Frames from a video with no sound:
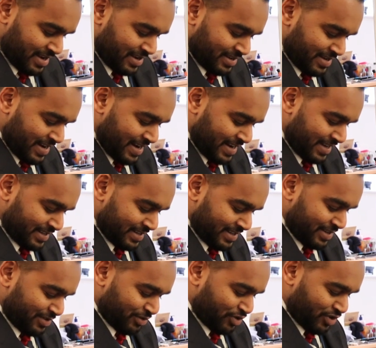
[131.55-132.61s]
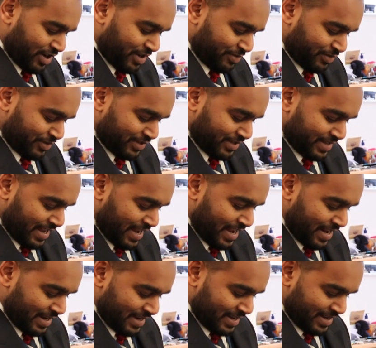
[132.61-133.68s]
Oh, nice. A little change for the
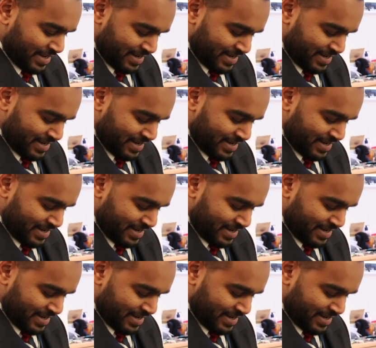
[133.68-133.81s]
side.